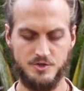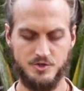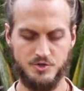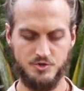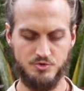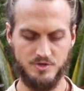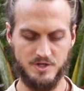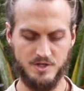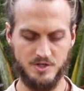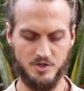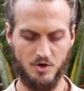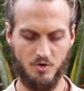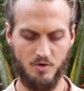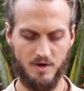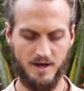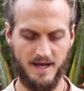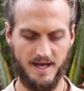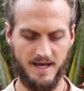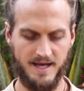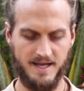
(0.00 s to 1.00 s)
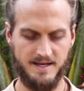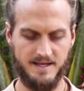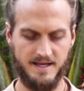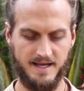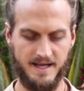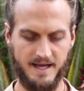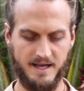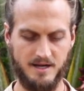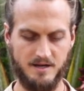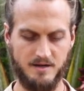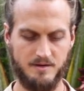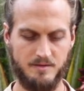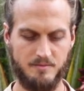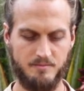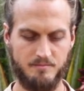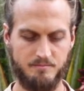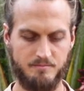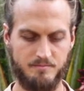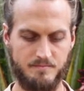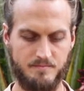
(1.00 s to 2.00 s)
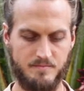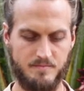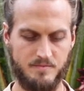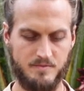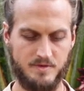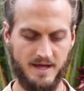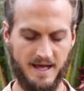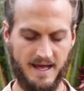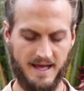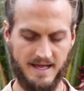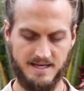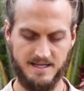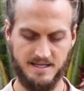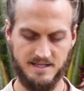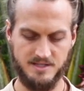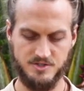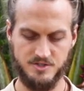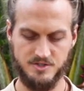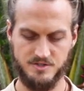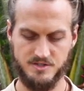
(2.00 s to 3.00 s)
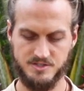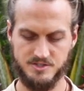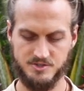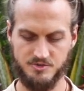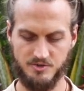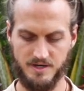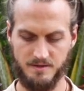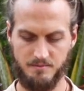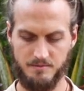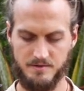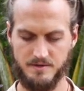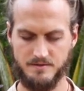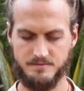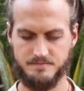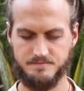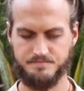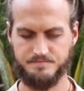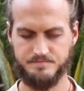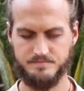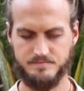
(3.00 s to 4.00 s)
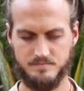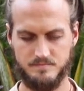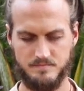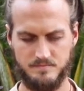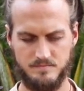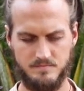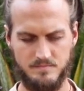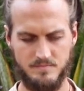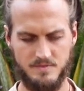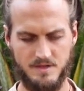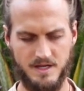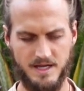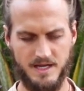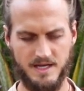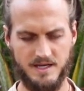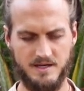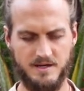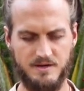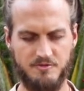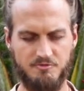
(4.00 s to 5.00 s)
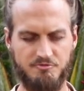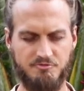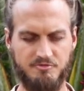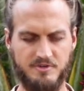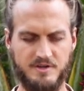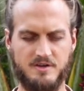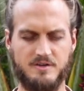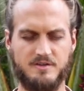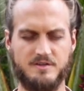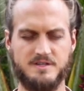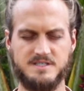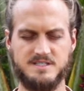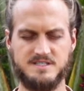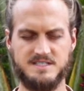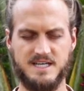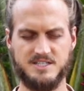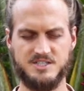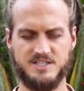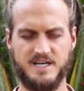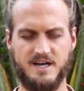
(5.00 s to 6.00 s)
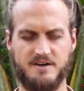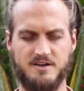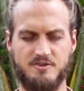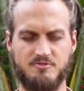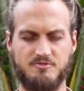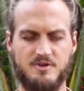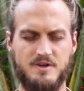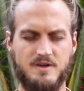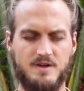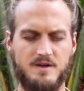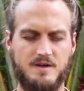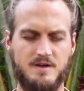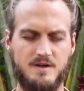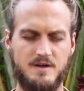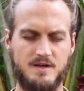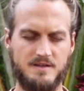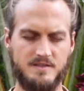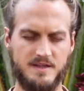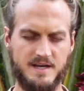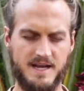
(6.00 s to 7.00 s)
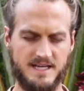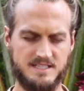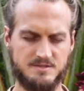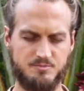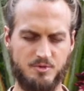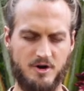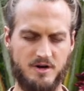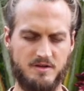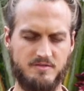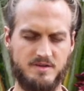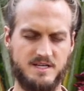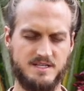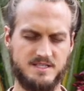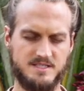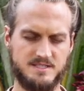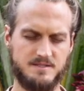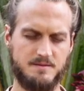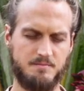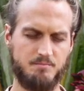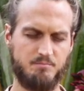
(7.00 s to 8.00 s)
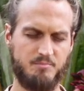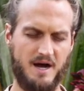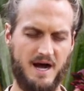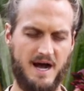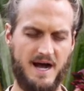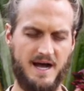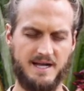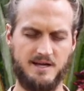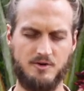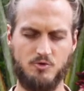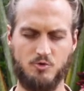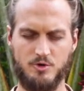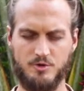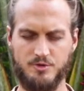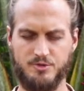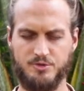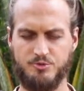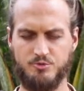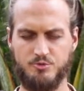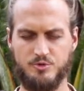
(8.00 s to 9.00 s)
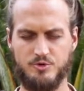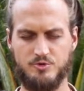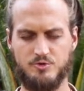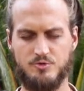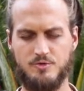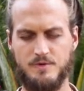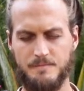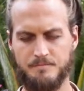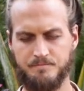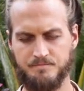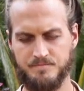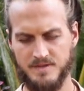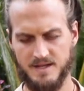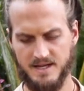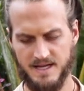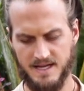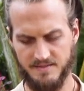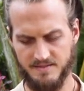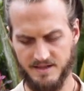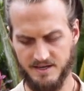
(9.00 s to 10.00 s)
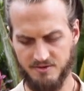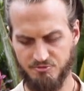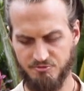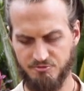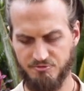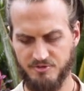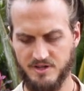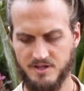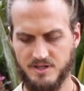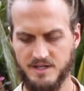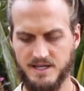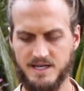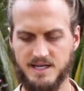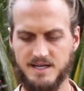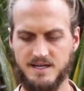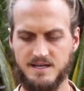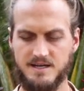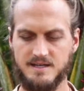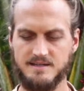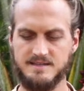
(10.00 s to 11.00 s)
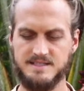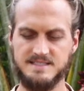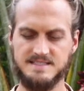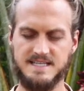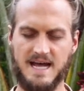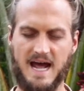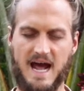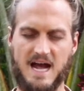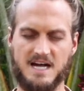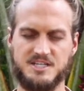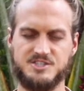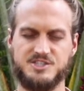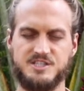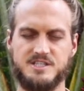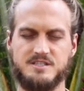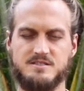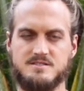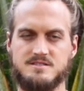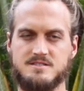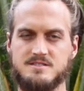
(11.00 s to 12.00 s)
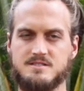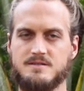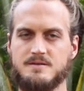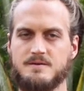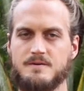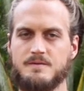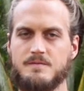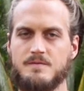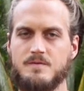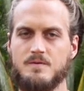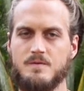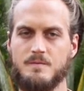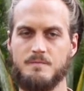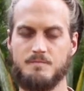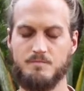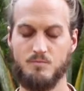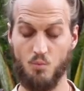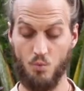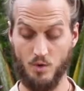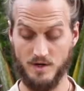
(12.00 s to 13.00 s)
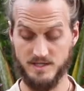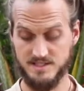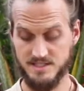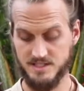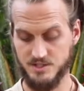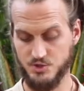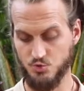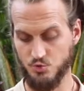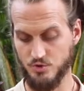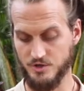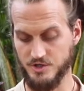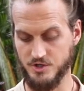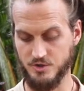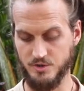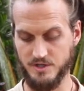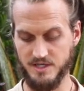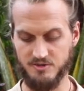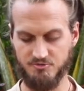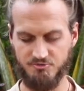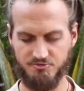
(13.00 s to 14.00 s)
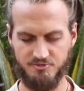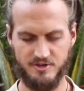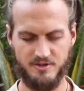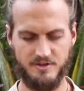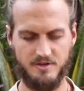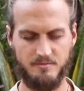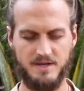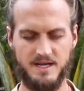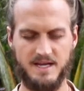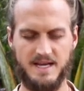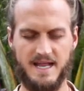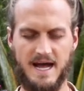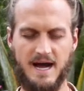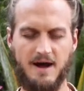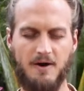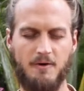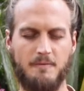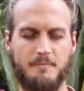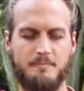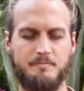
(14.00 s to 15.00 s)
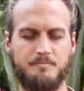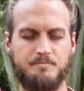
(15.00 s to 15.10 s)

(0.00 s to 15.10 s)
you can go ahead and head into the script and fill this section out of, the next part of it is by or through, and then fill in these actions. What is it you were doing? Fill them in now.